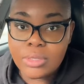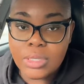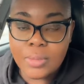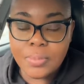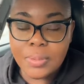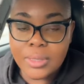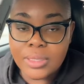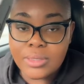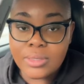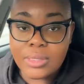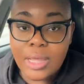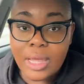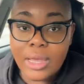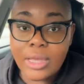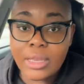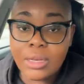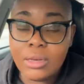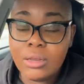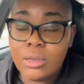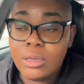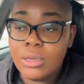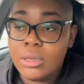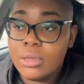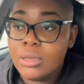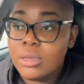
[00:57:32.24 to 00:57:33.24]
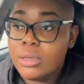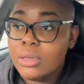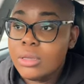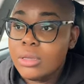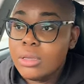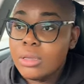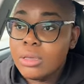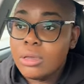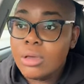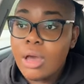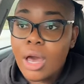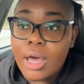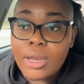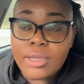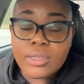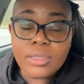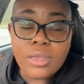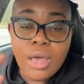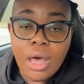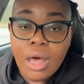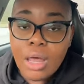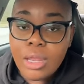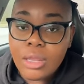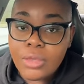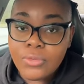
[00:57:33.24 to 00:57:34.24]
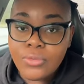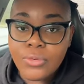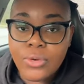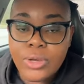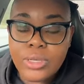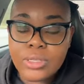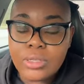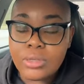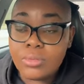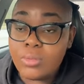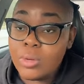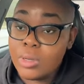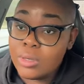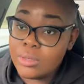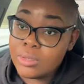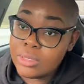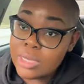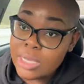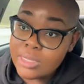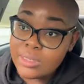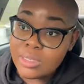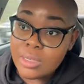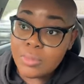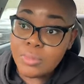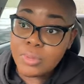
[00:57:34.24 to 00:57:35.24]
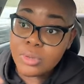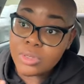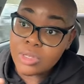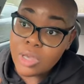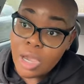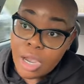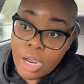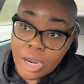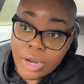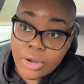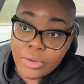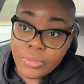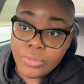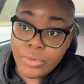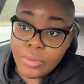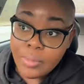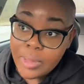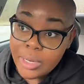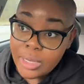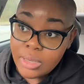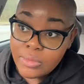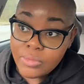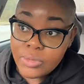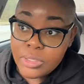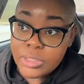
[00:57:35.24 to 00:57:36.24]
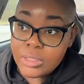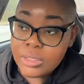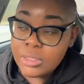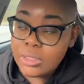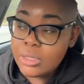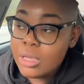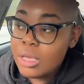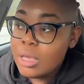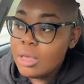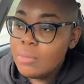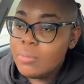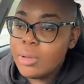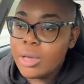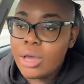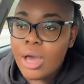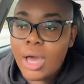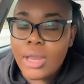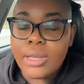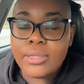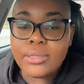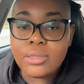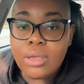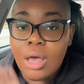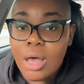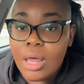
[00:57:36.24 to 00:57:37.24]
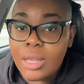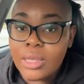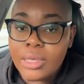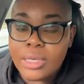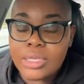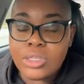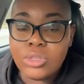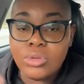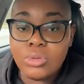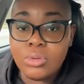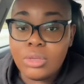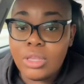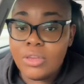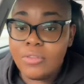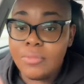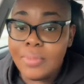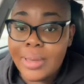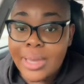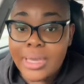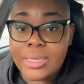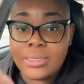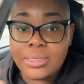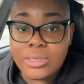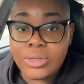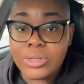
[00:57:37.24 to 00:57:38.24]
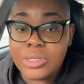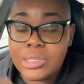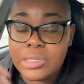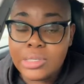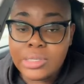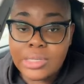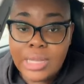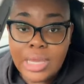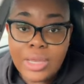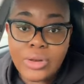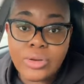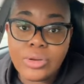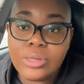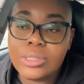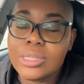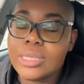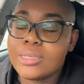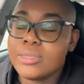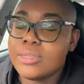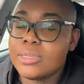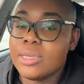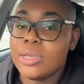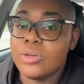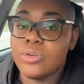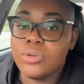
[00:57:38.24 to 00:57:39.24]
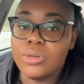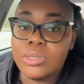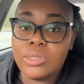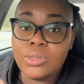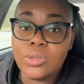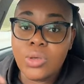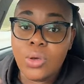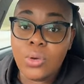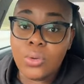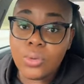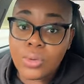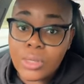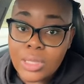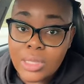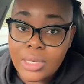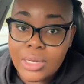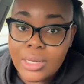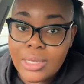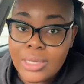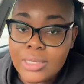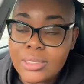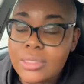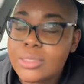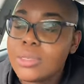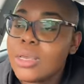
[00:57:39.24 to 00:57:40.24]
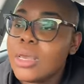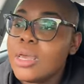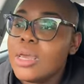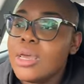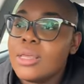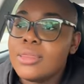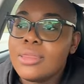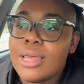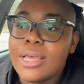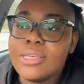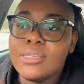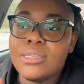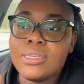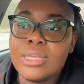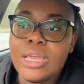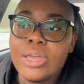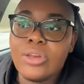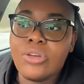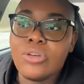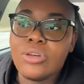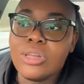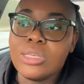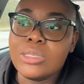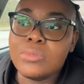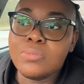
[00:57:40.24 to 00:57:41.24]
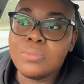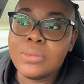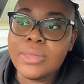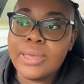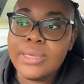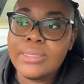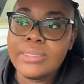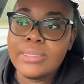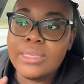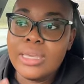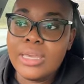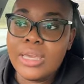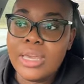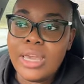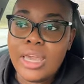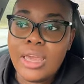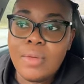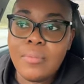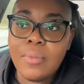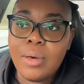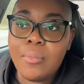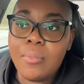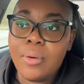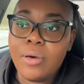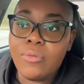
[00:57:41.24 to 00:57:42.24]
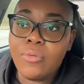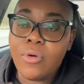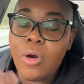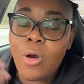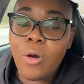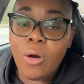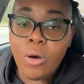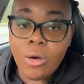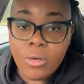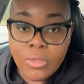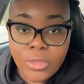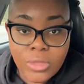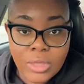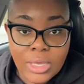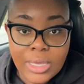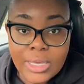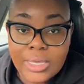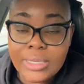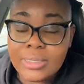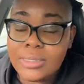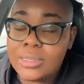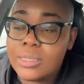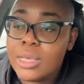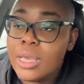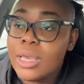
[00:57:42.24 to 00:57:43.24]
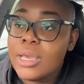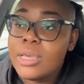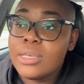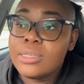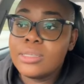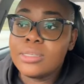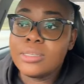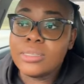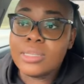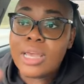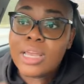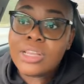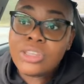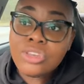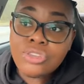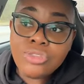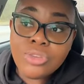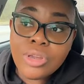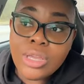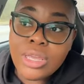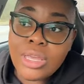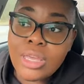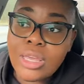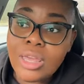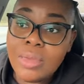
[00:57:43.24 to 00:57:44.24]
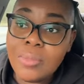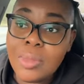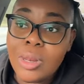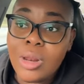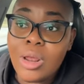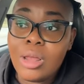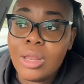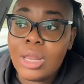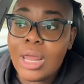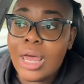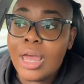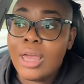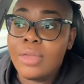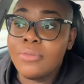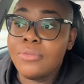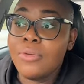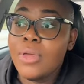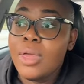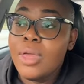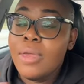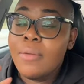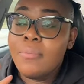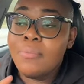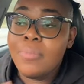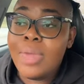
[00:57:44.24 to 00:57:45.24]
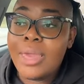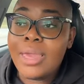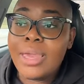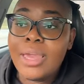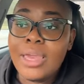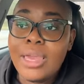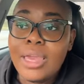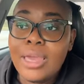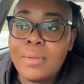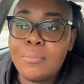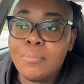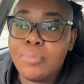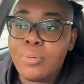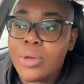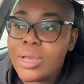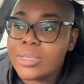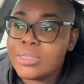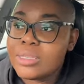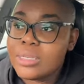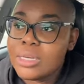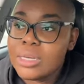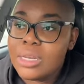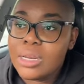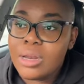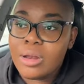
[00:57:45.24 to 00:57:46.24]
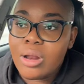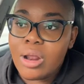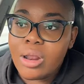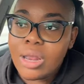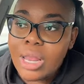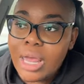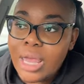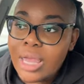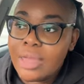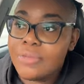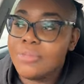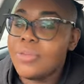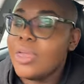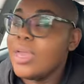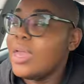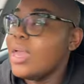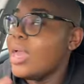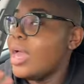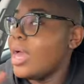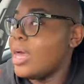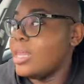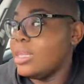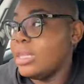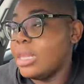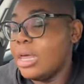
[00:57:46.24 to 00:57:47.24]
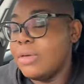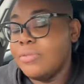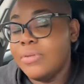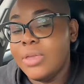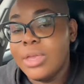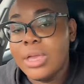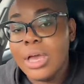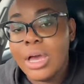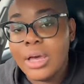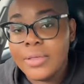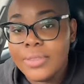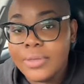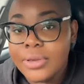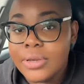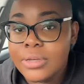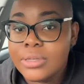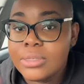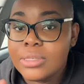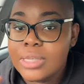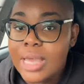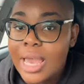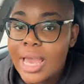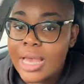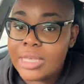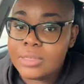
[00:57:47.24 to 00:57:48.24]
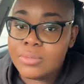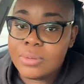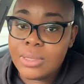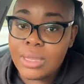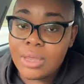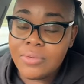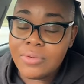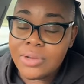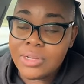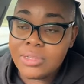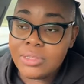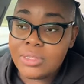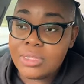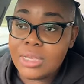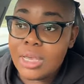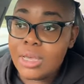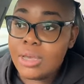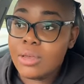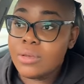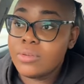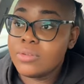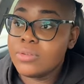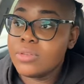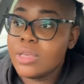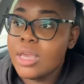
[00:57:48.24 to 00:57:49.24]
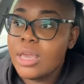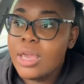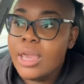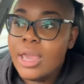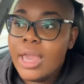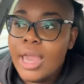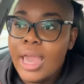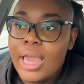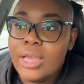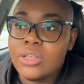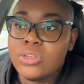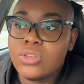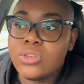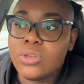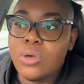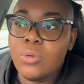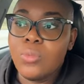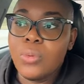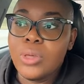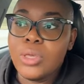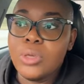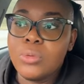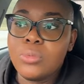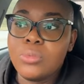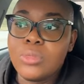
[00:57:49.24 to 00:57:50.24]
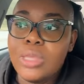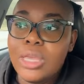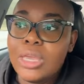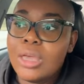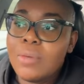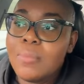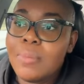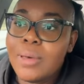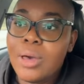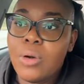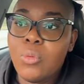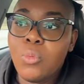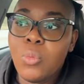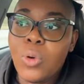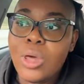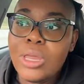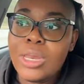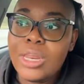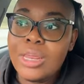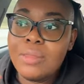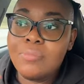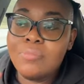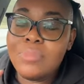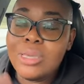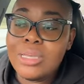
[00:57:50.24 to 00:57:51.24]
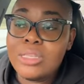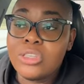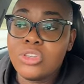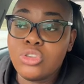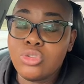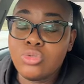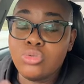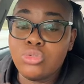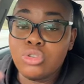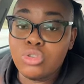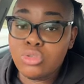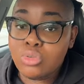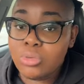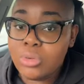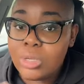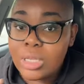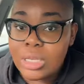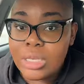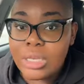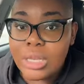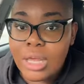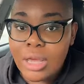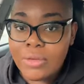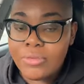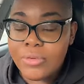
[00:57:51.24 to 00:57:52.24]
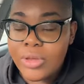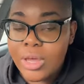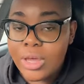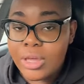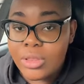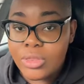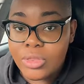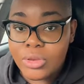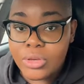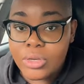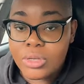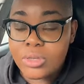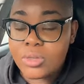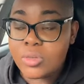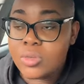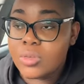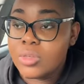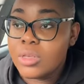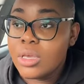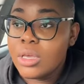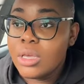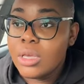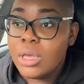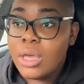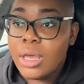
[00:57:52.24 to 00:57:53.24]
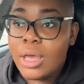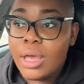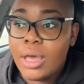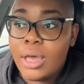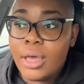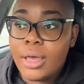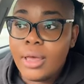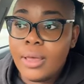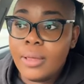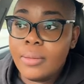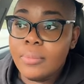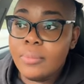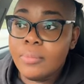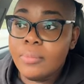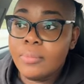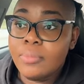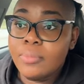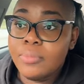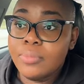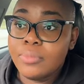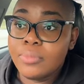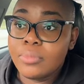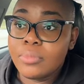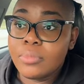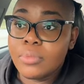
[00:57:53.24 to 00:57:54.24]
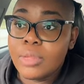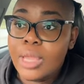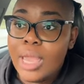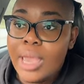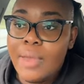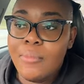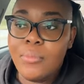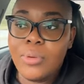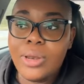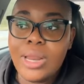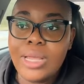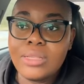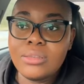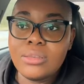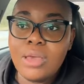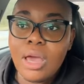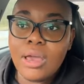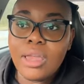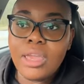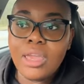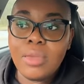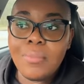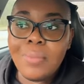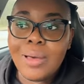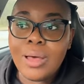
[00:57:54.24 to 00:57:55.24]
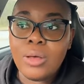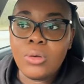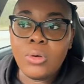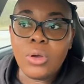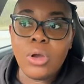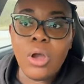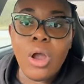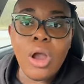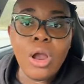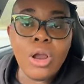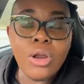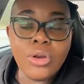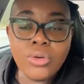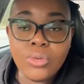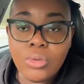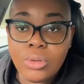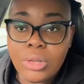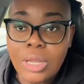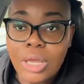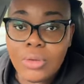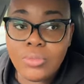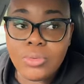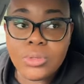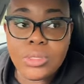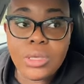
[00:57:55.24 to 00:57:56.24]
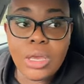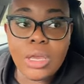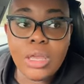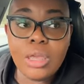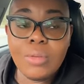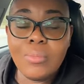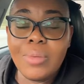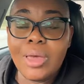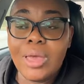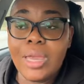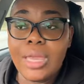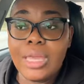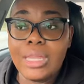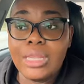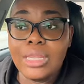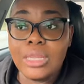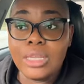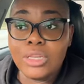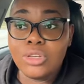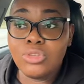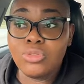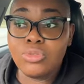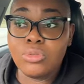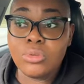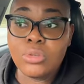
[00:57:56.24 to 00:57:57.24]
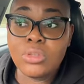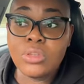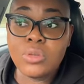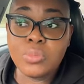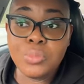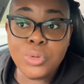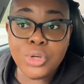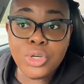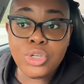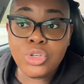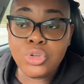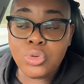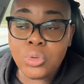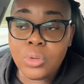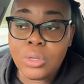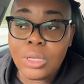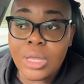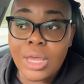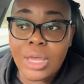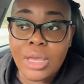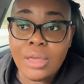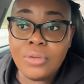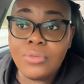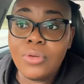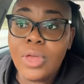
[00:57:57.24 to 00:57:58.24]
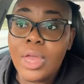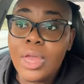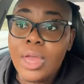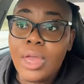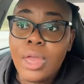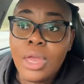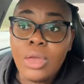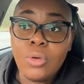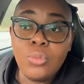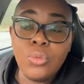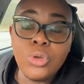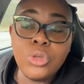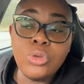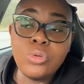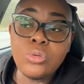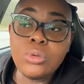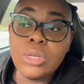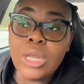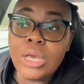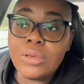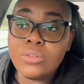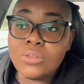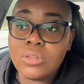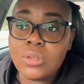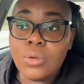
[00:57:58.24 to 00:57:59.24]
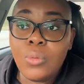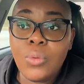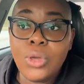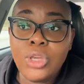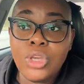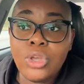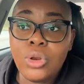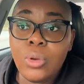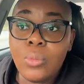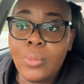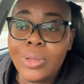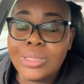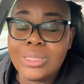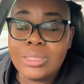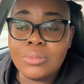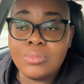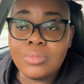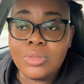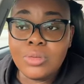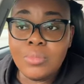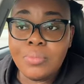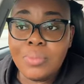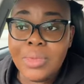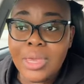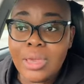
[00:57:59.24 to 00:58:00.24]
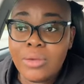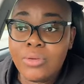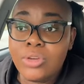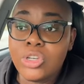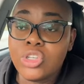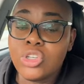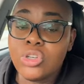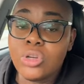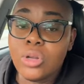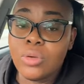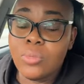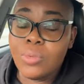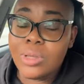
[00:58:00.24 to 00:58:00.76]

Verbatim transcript: Simple as that. God is calling for us. Well, it's not simple. It's hard for many of us. But God is calling us to live by a certain standard. That standard is holiness. That standard is placing him above all things, centering him in our life, making him precedent in our life, and loving others as we love ourselves. And so when you think about what it means to truly love others, um, and we're not talking about carnal love. We're talking about a literal spiritual love. When you love someone, you don't want them to perish.